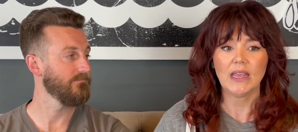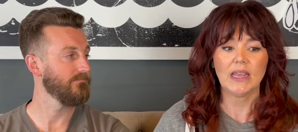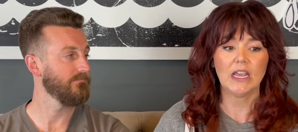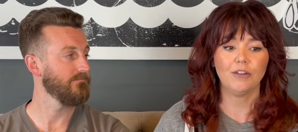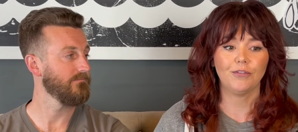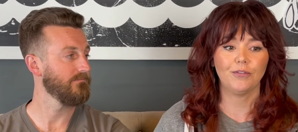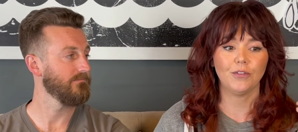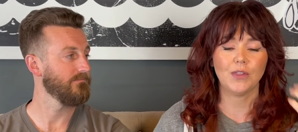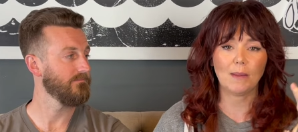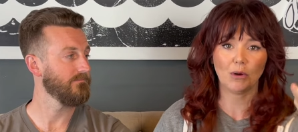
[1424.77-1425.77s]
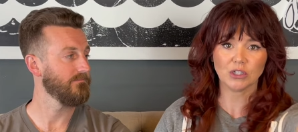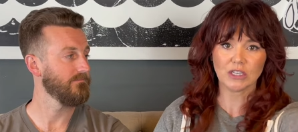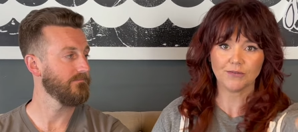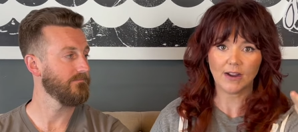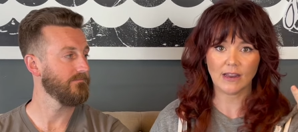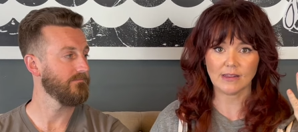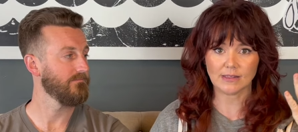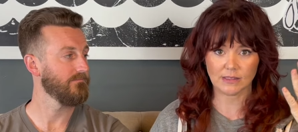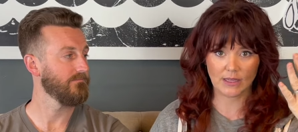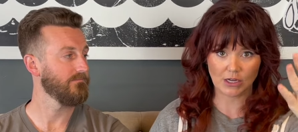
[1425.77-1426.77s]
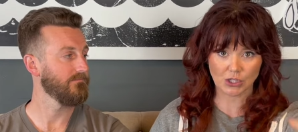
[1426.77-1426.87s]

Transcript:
Speaker 1: If that person is like